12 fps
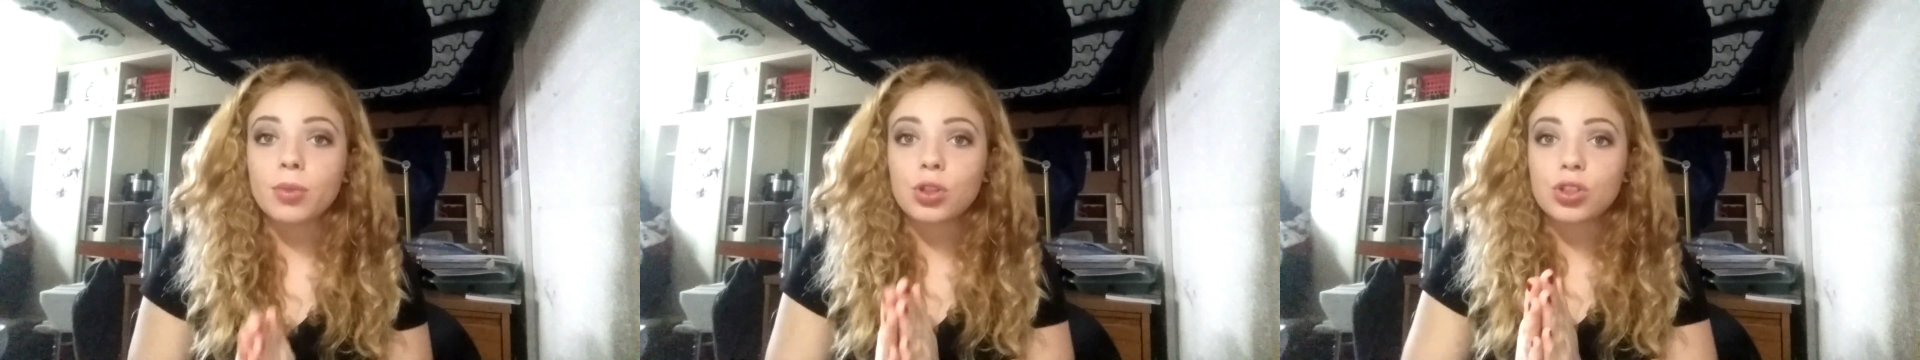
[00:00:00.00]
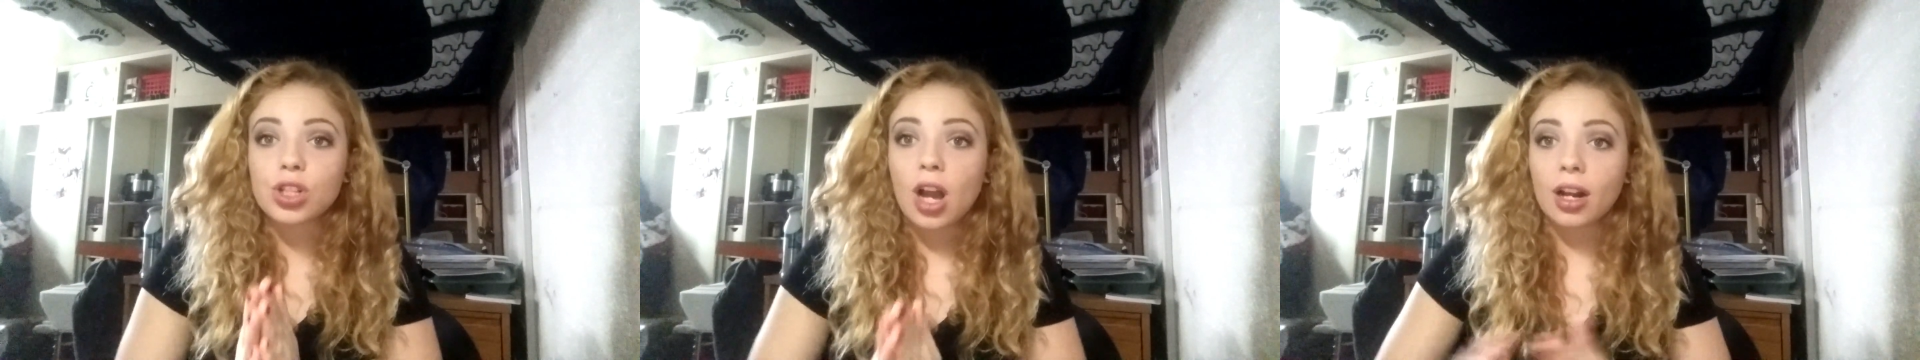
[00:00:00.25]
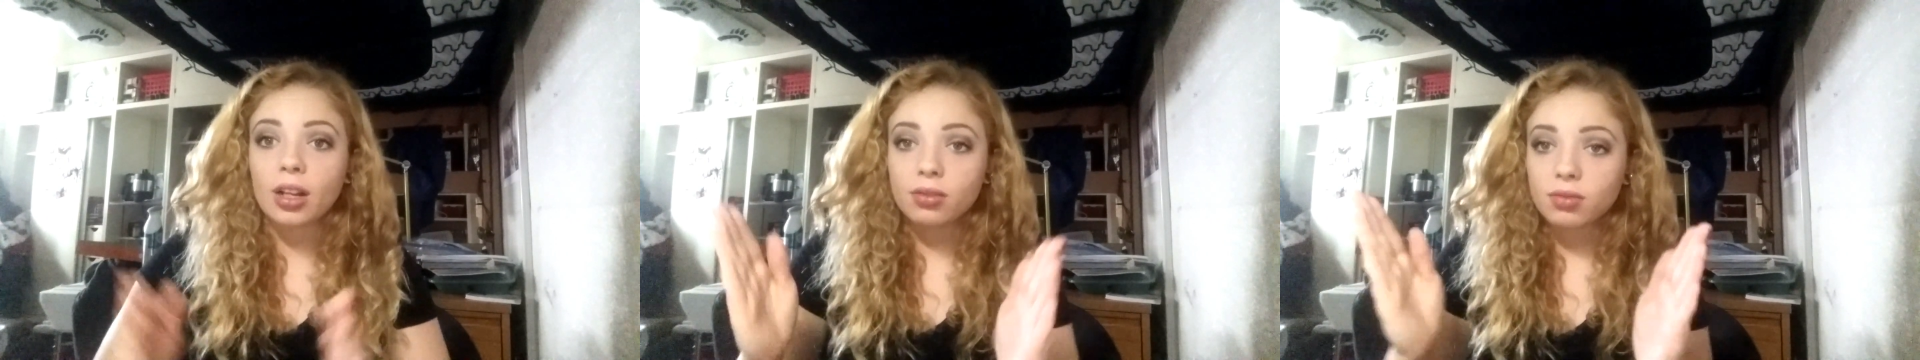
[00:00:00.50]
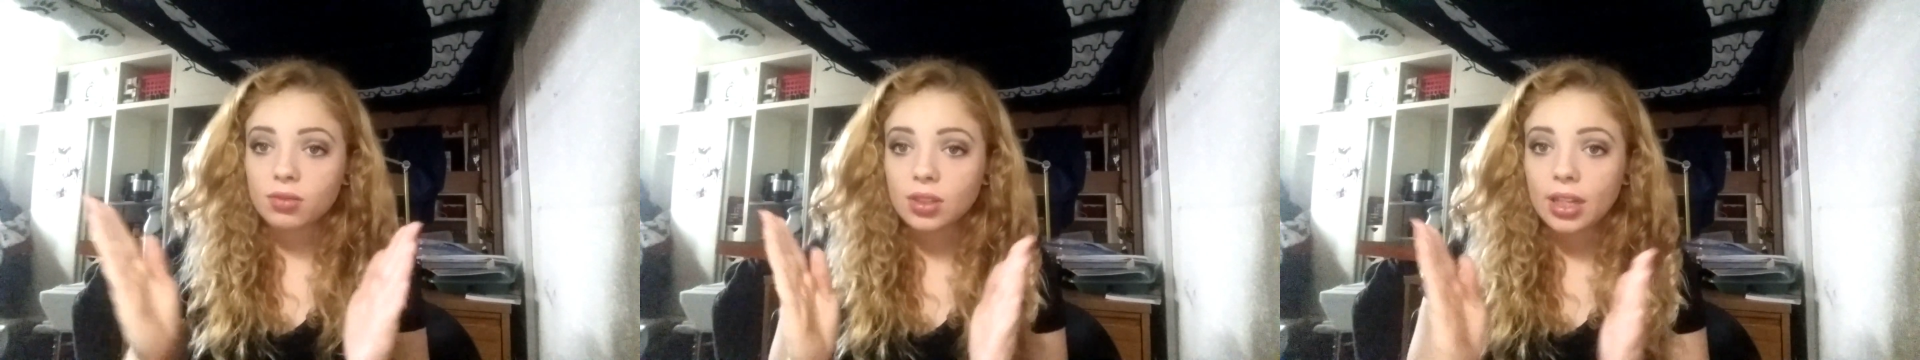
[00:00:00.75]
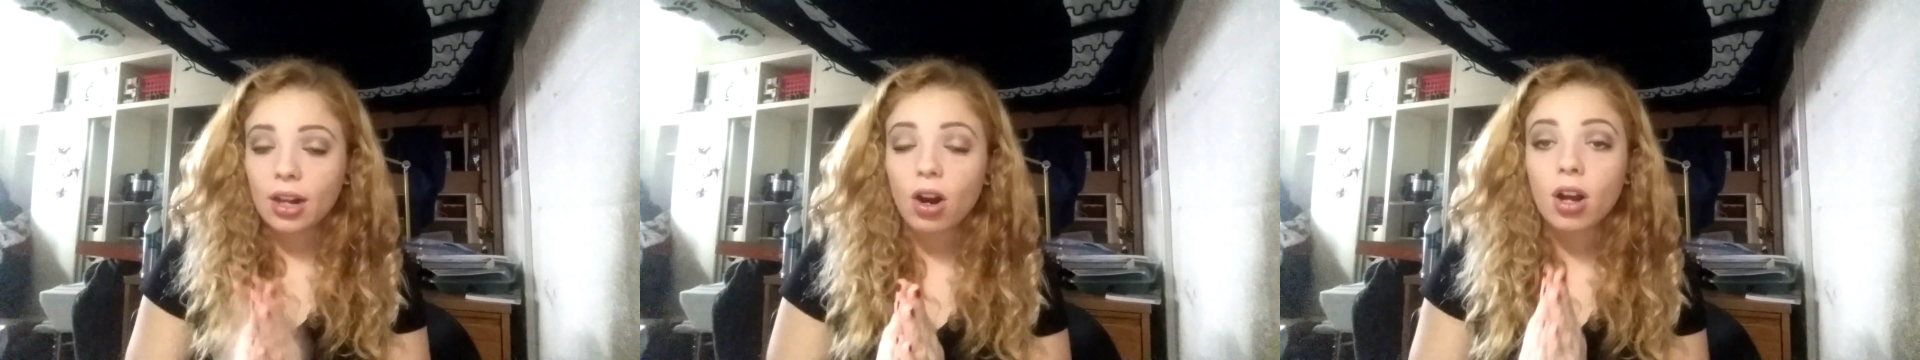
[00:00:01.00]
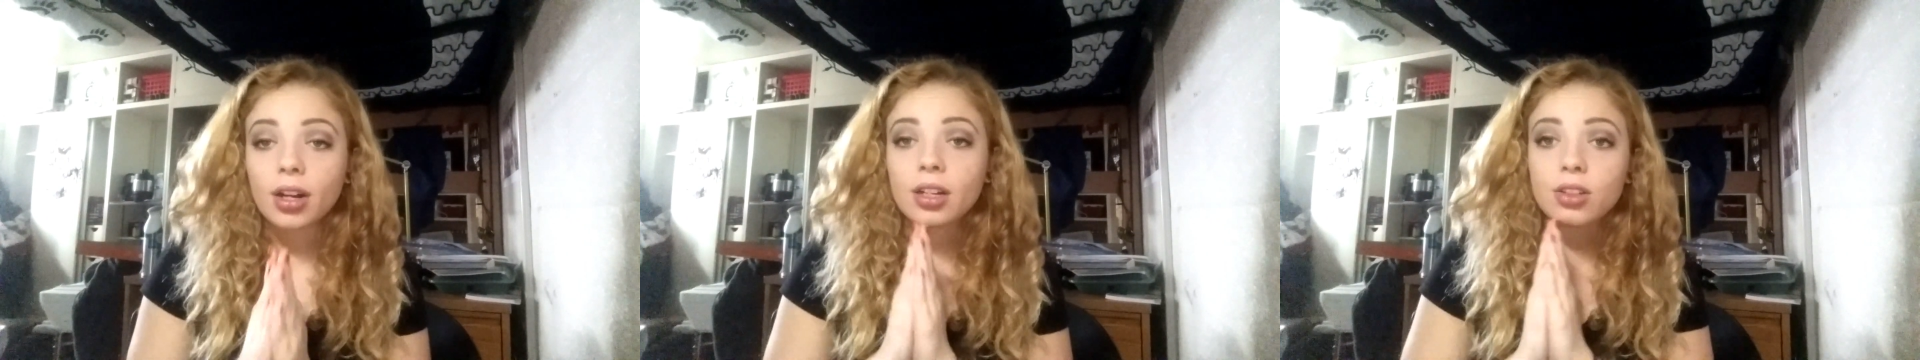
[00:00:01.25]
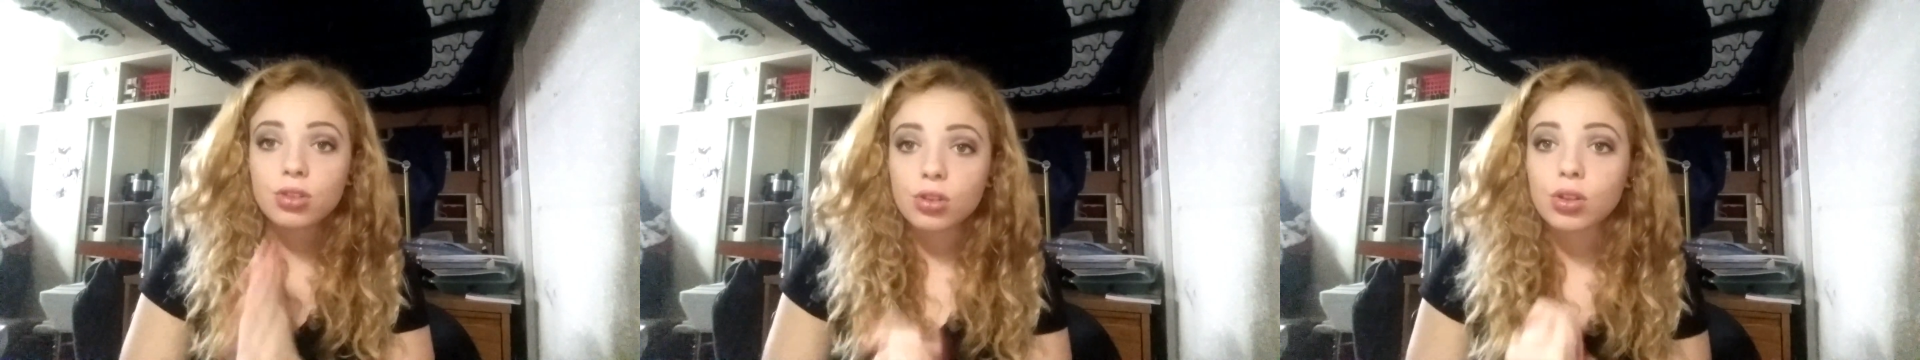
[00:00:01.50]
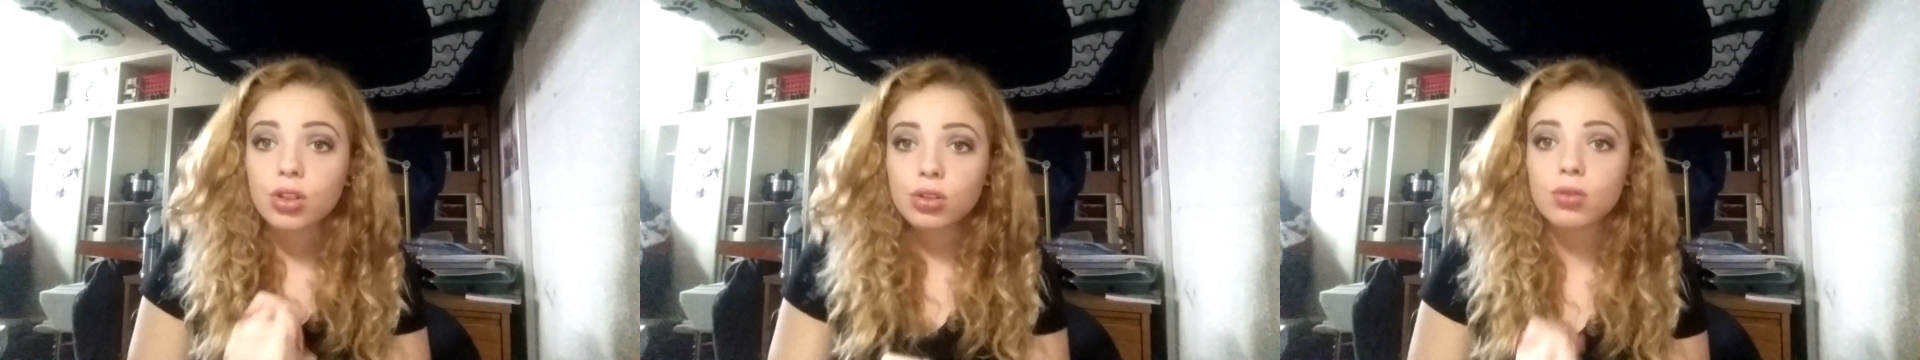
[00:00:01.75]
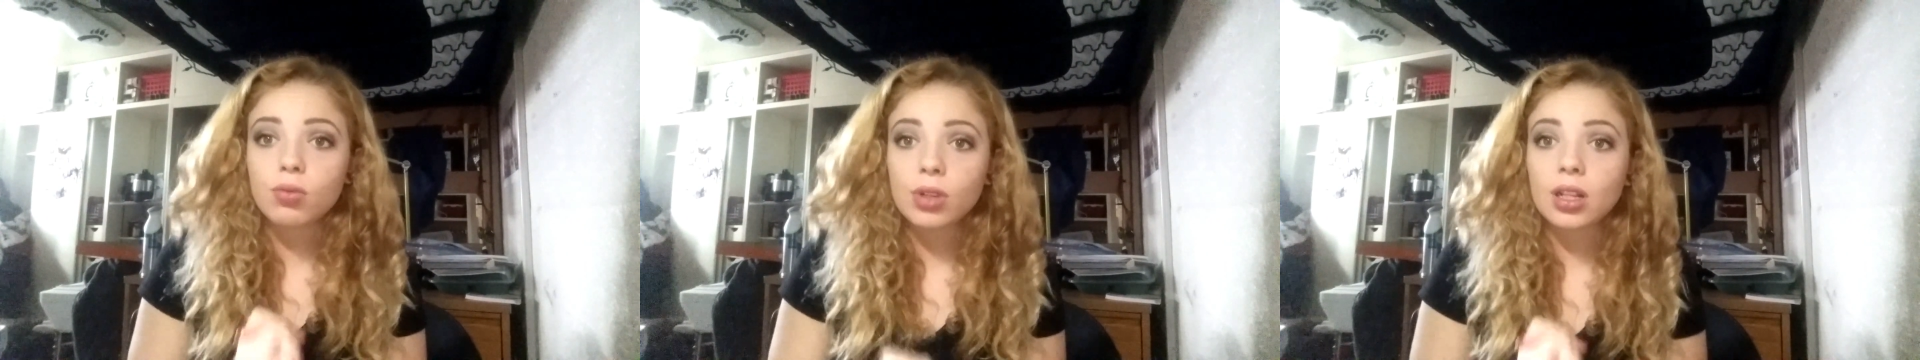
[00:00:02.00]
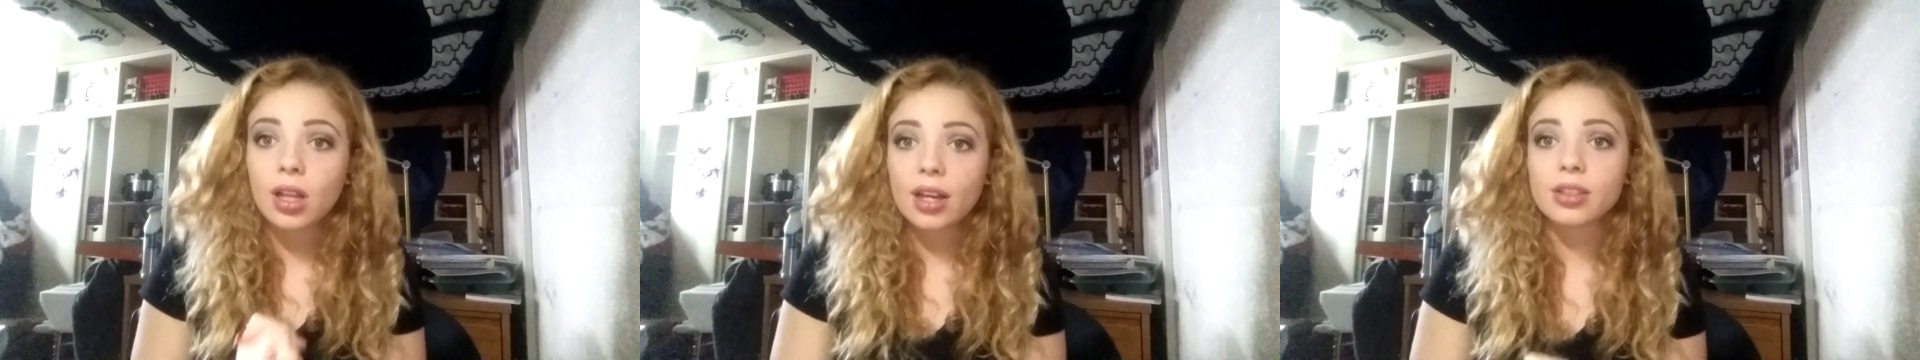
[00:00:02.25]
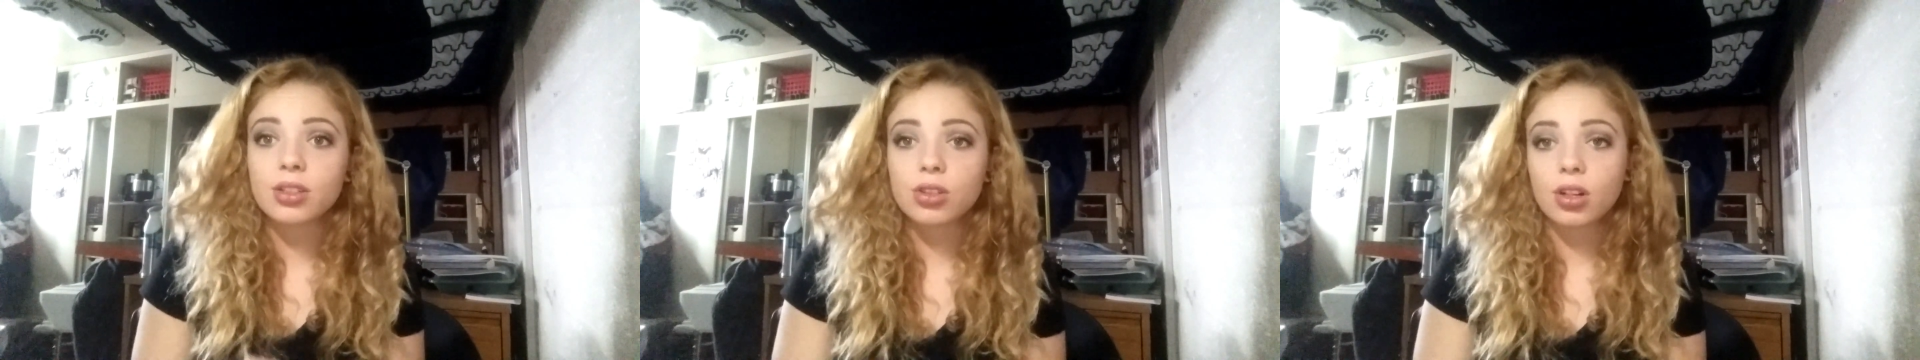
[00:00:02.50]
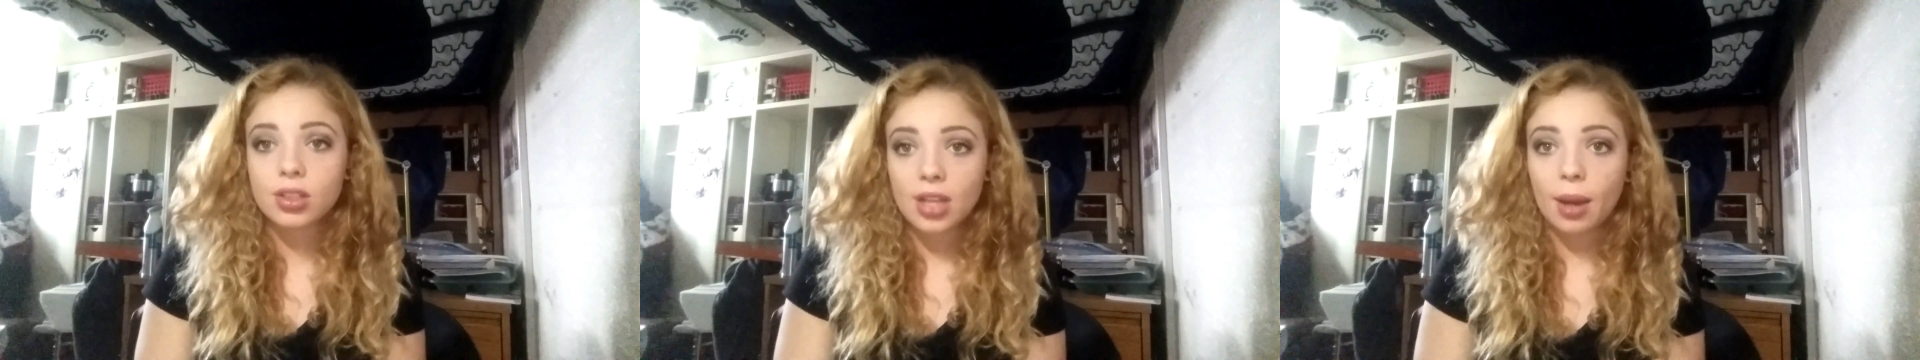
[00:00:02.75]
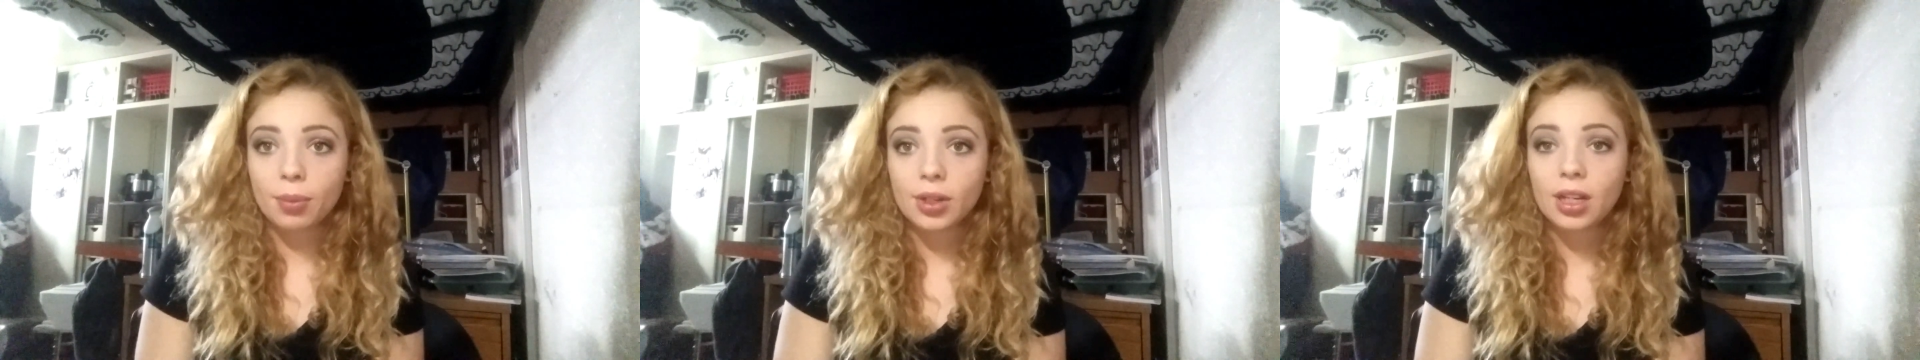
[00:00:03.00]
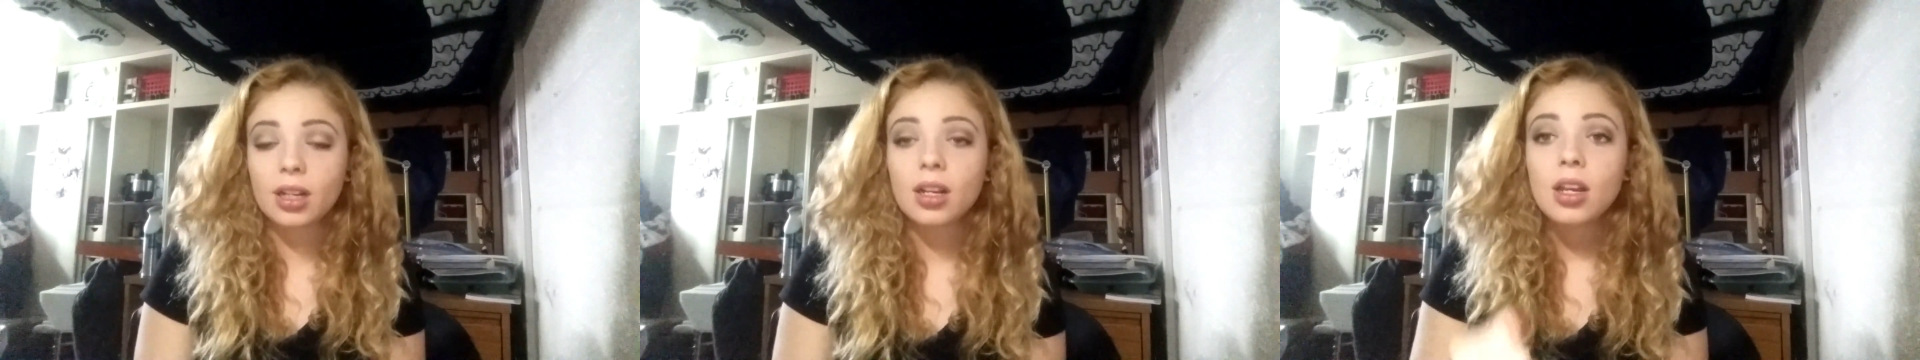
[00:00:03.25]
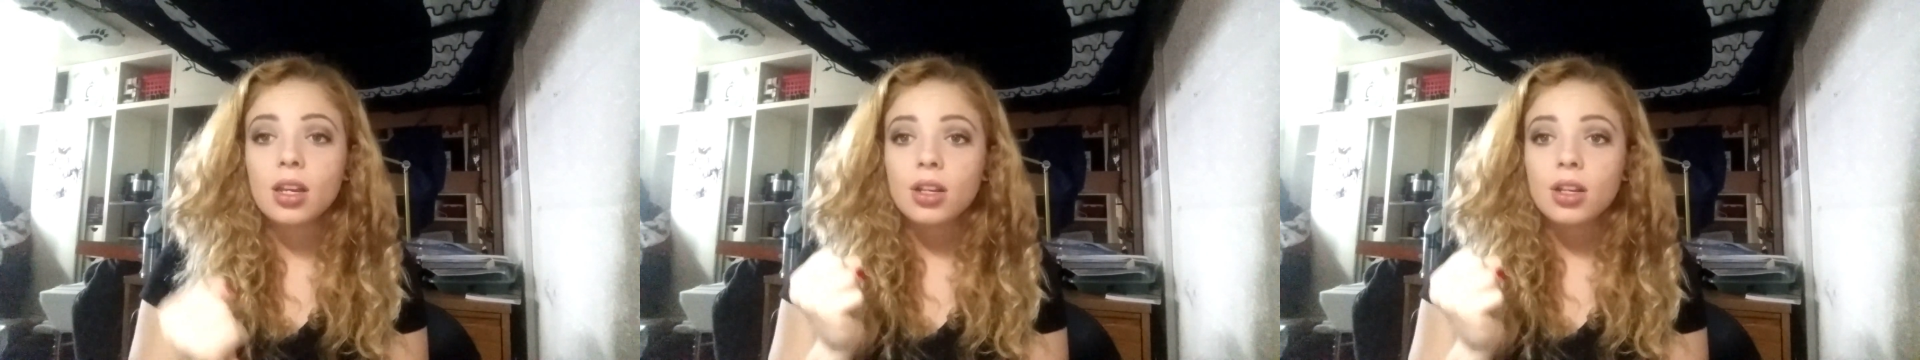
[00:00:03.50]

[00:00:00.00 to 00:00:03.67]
You just gotta get on it as soon as you realize it starts happening.